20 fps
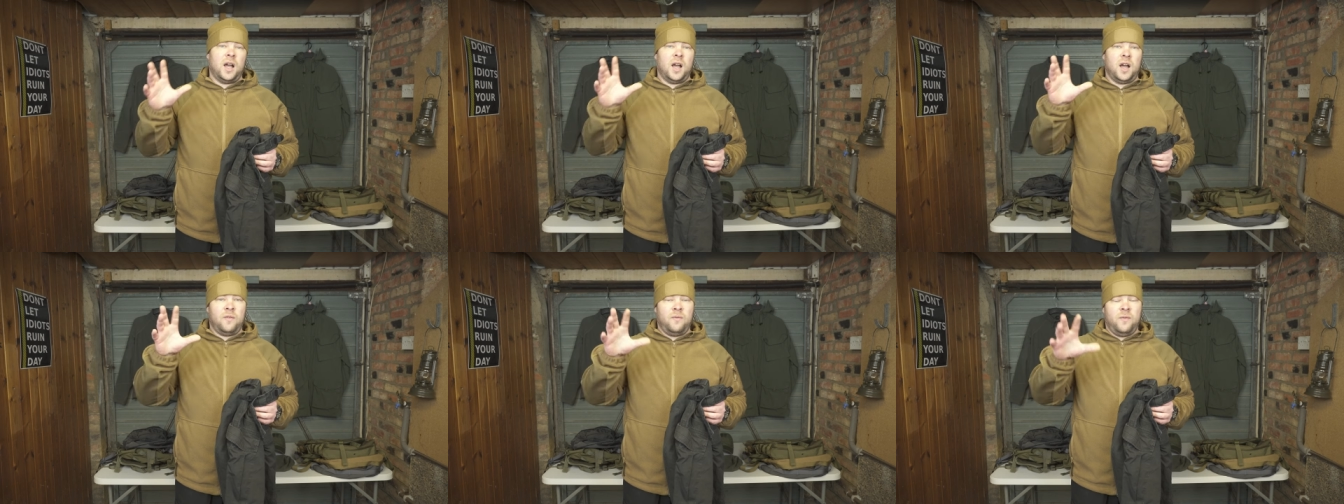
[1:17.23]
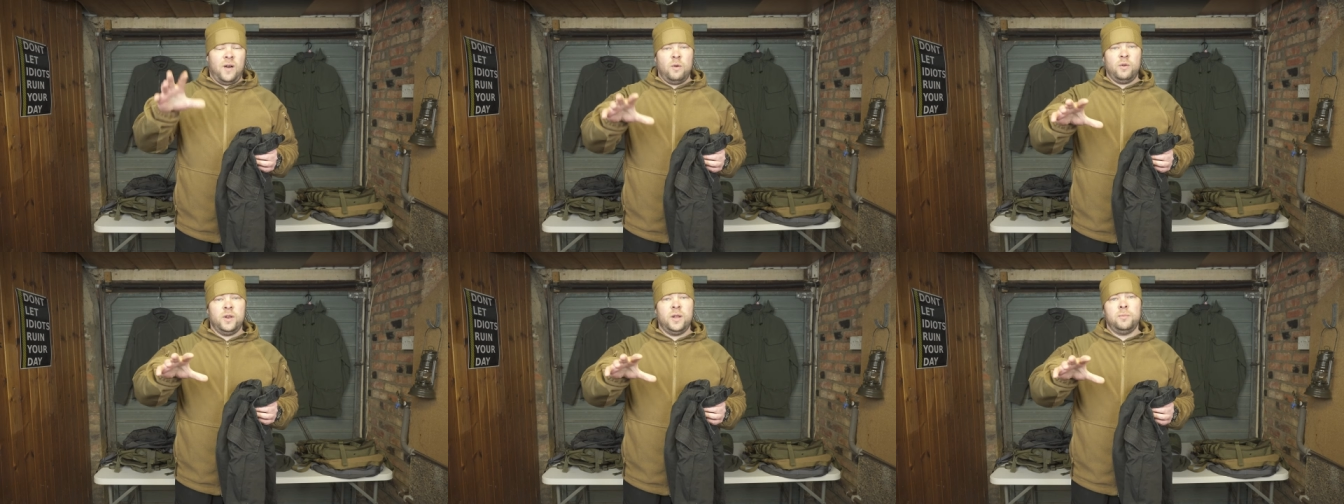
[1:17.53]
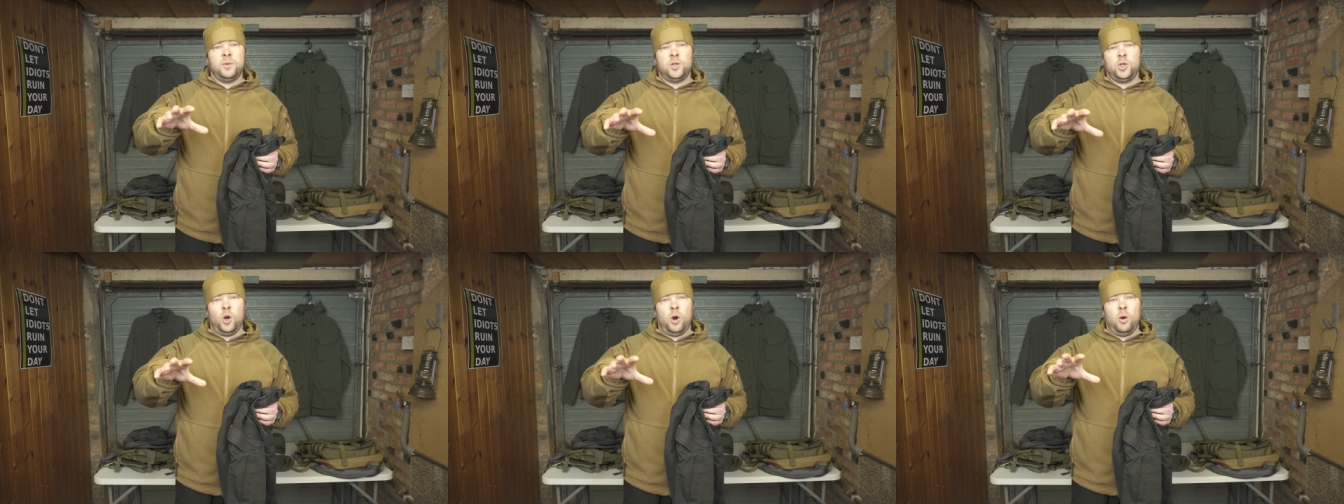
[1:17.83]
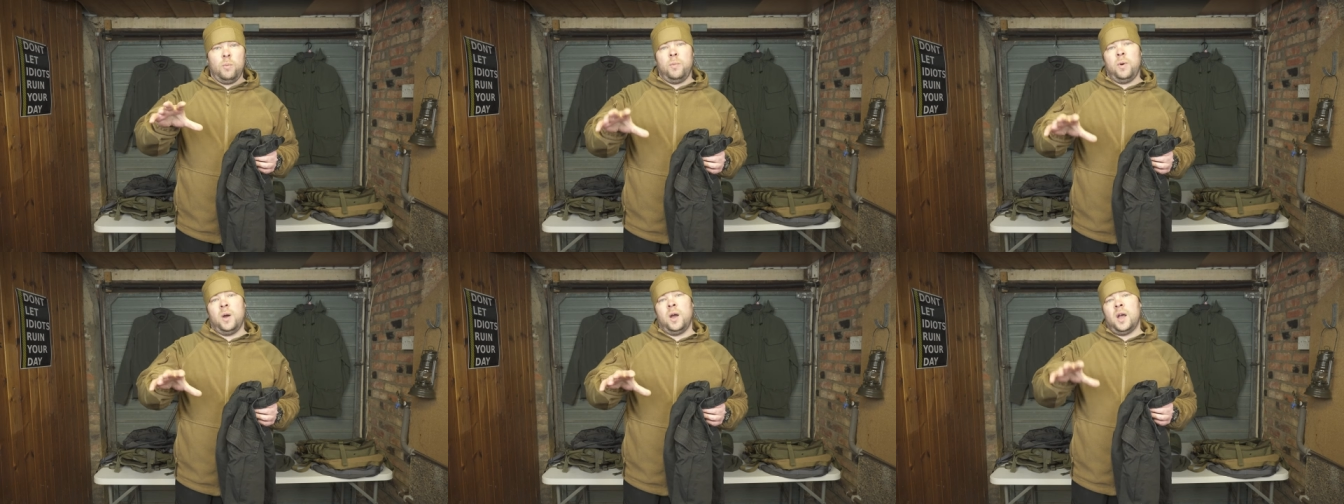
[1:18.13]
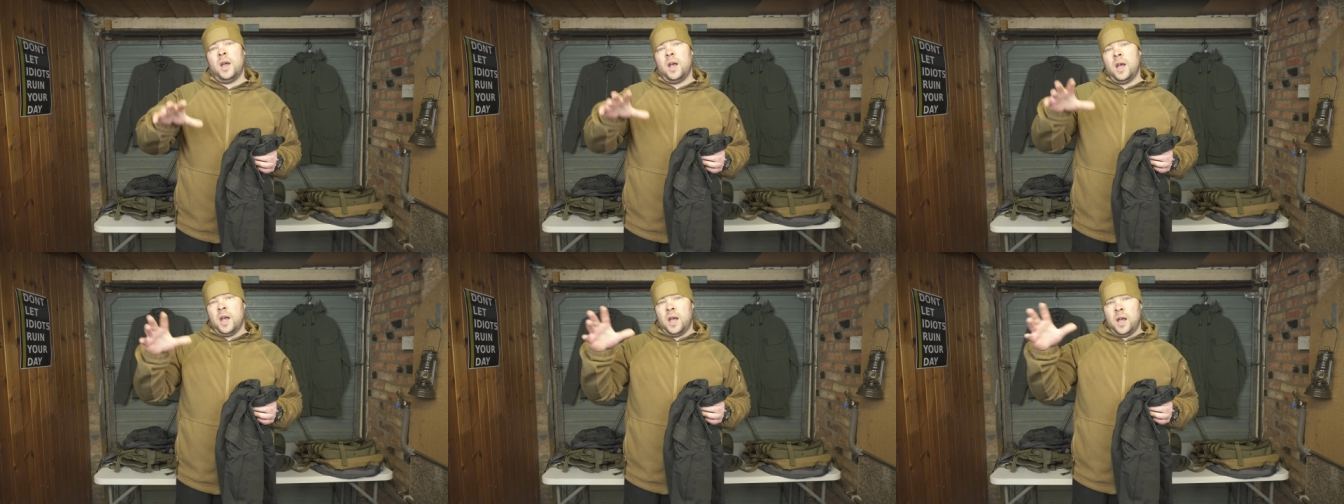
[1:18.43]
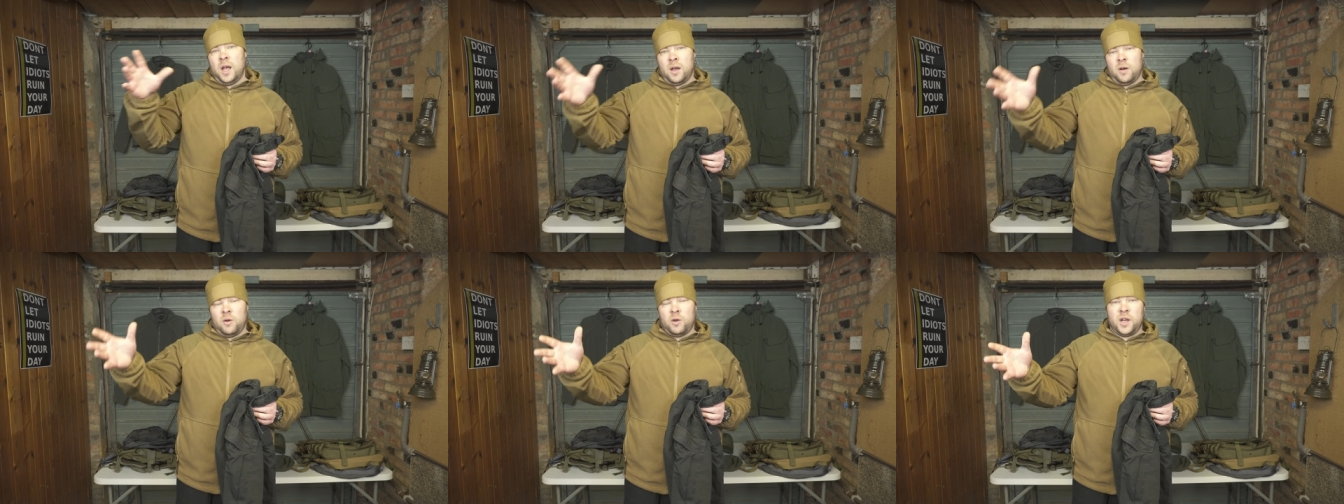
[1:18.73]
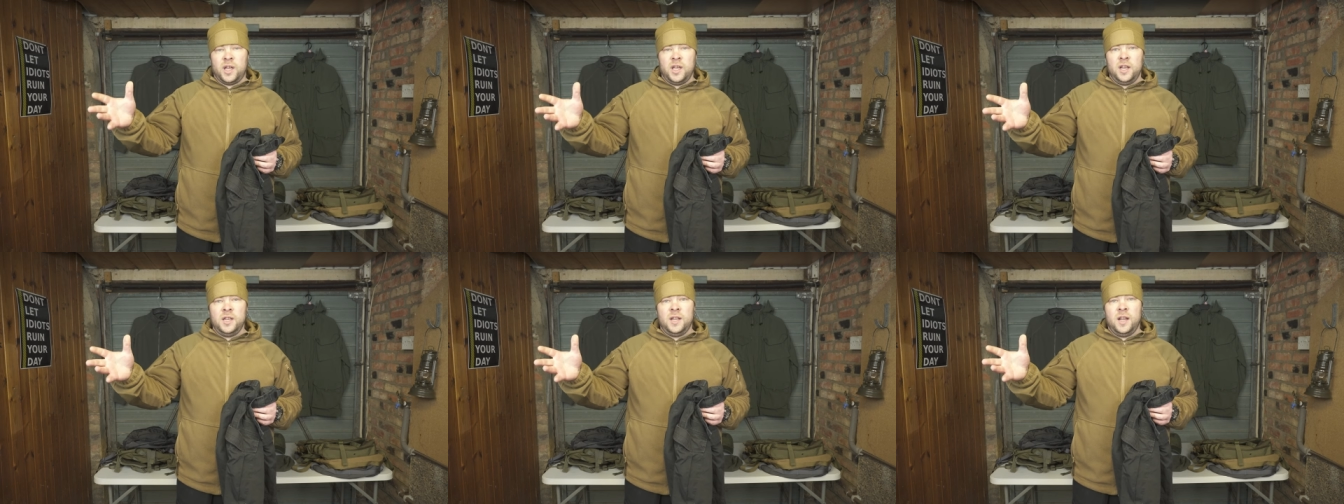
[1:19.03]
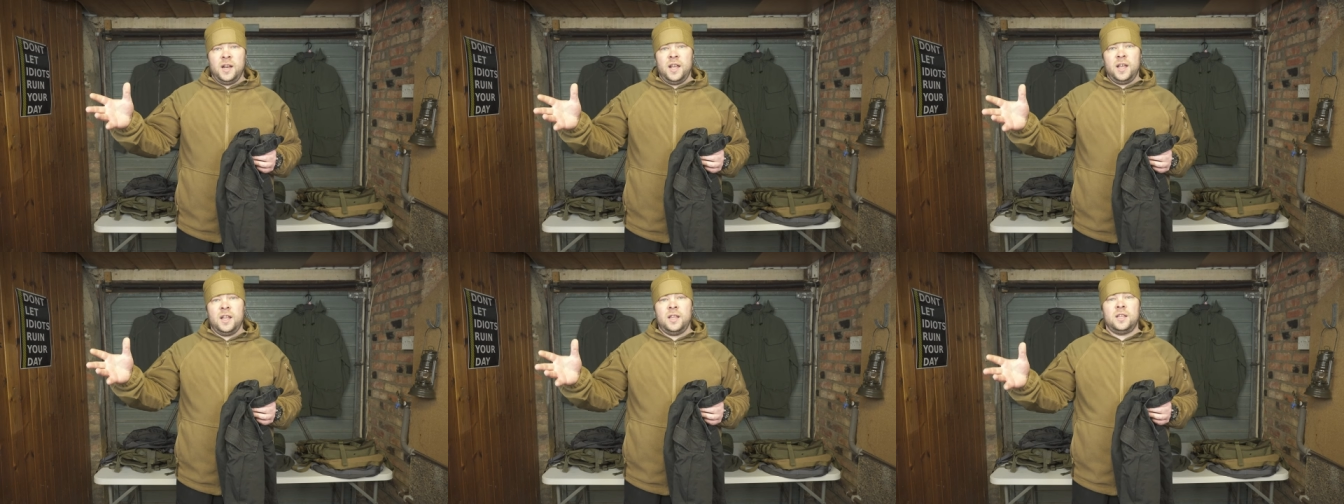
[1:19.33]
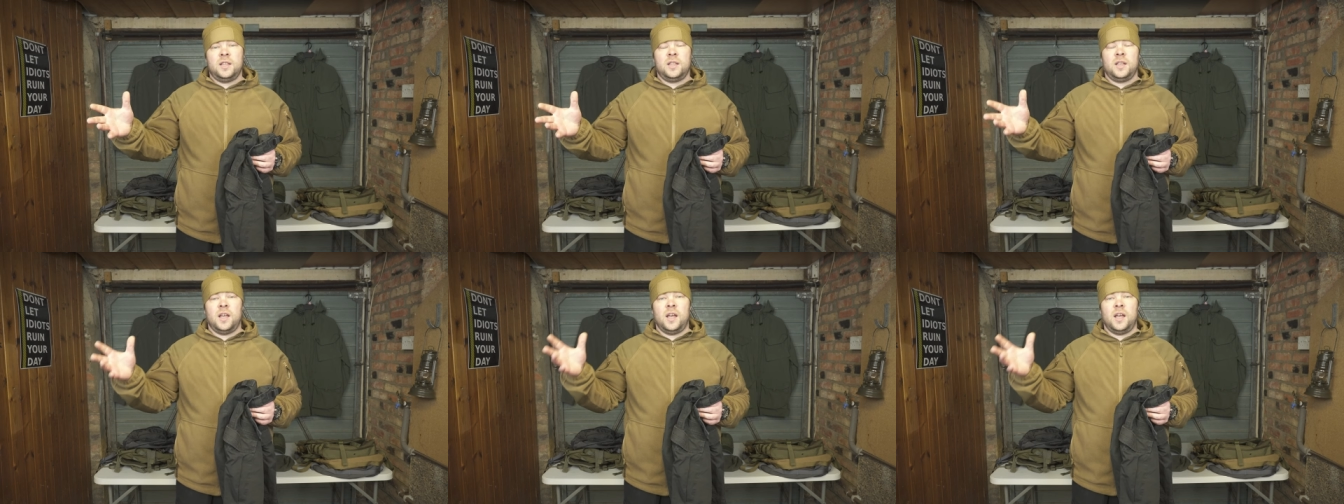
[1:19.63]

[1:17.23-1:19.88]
I found them shop on the internet,